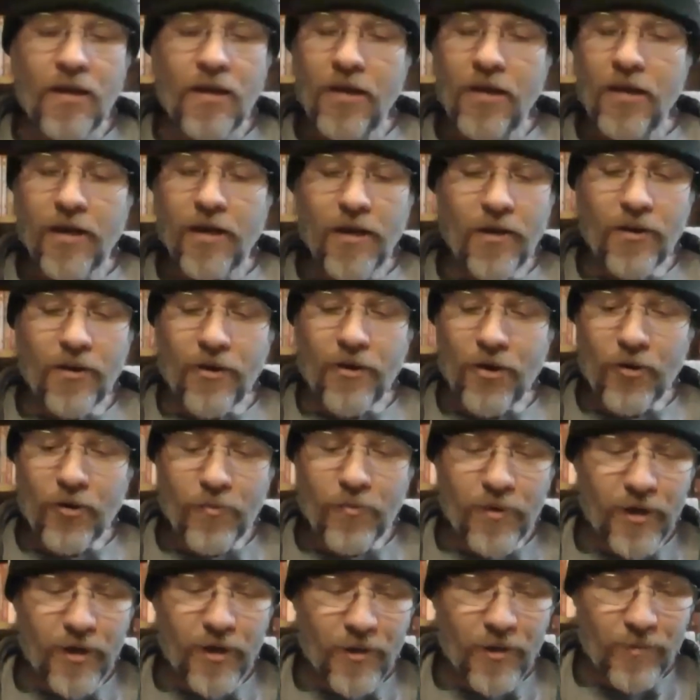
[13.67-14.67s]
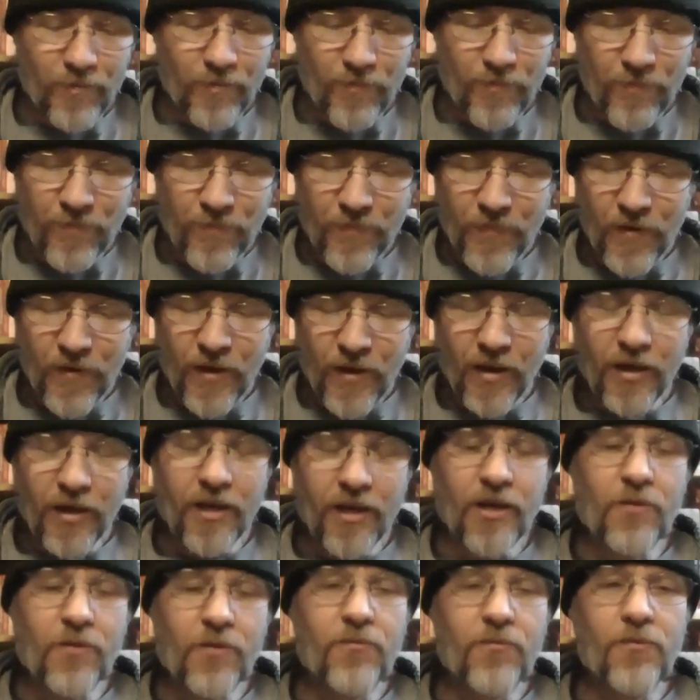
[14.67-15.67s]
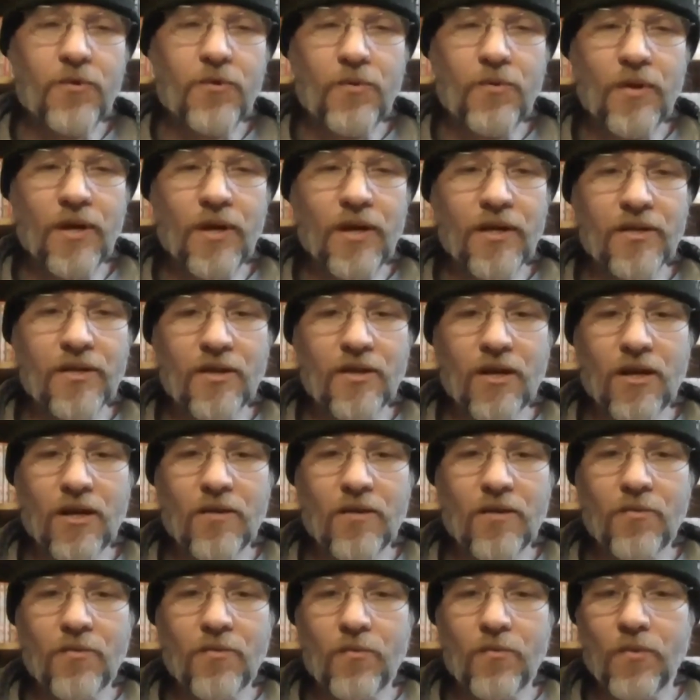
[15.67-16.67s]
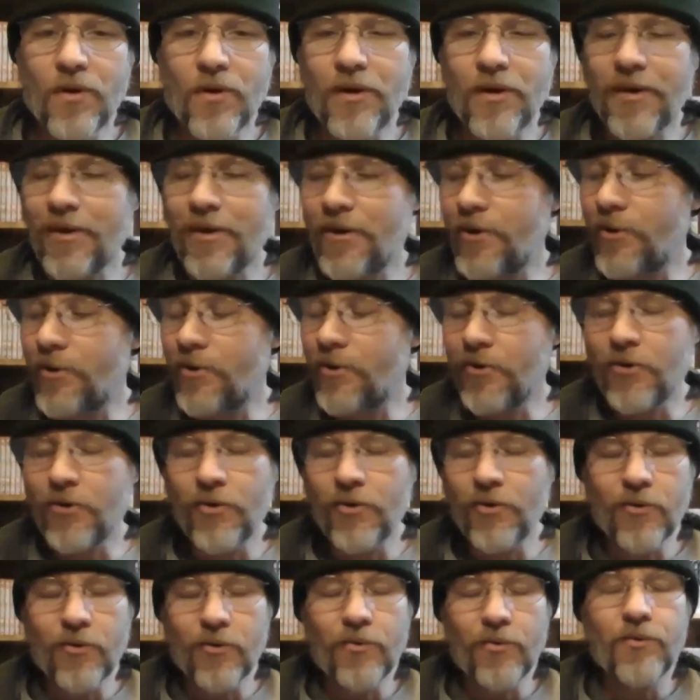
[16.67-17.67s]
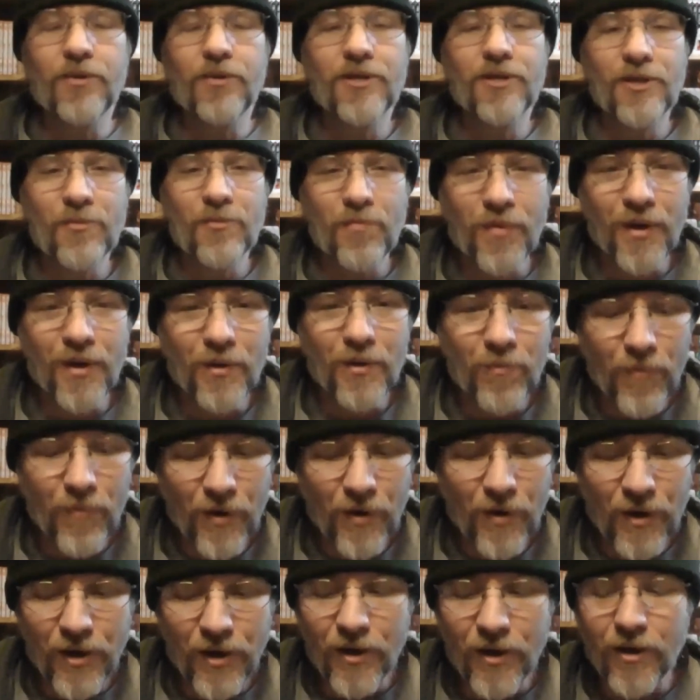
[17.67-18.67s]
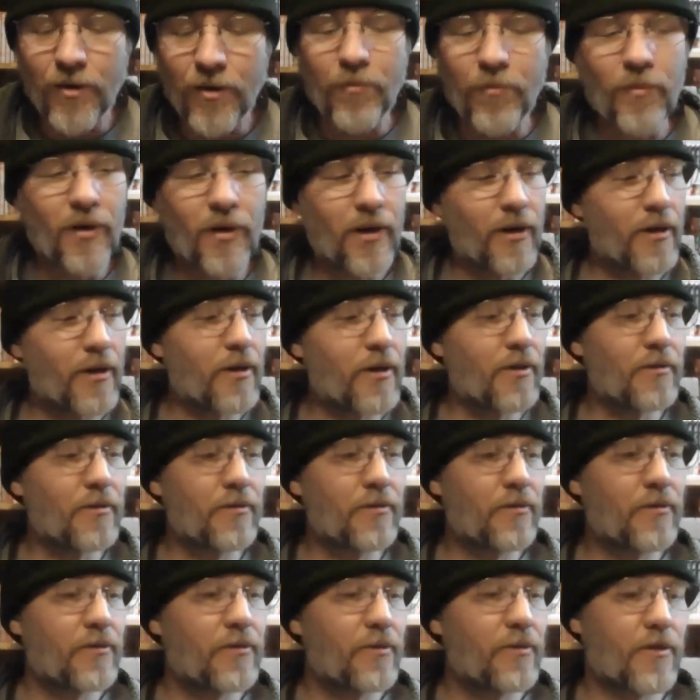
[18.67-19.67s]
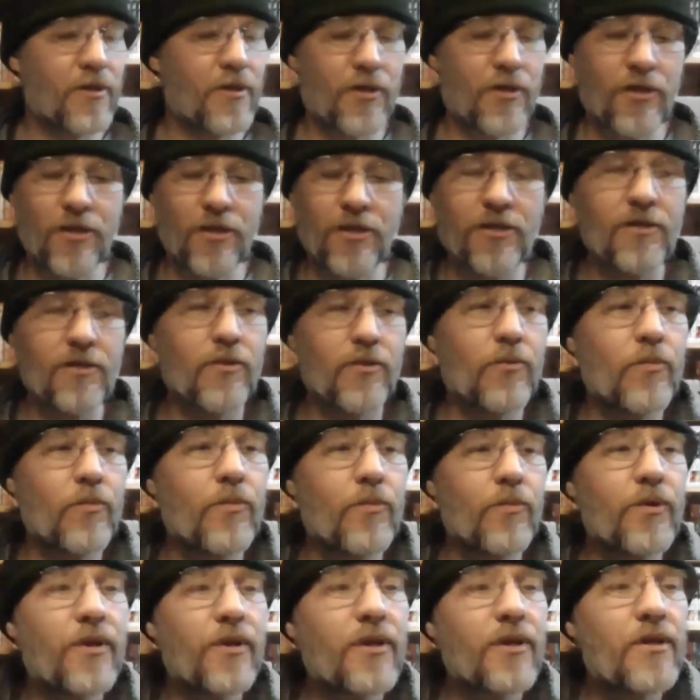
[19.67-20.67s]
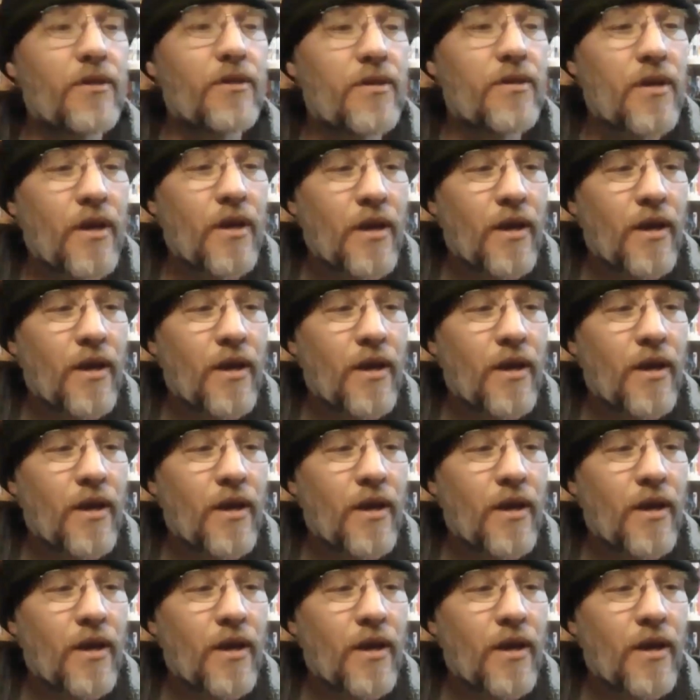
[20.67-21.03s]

I don't know, man. I get a few days off, and what are you going to do? Spend money on manga. Jeez Louise.